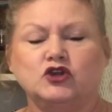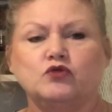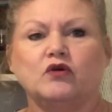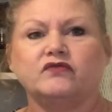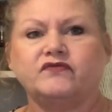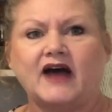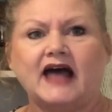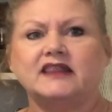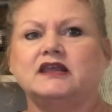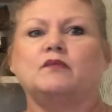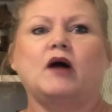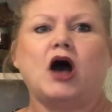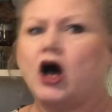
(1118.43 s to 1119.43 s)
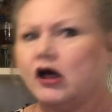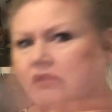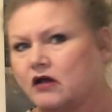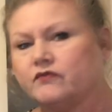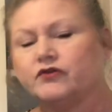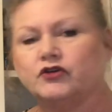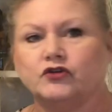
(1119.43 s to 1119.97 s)
You will find them all
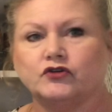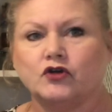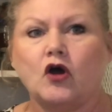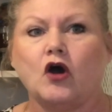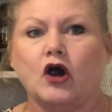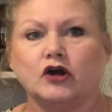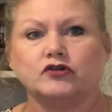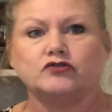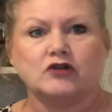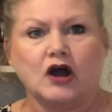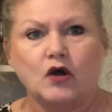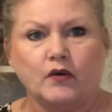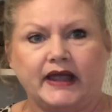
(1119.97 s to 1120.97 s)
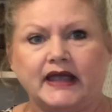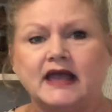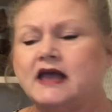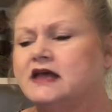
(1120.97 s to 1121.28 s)
over your yard growing.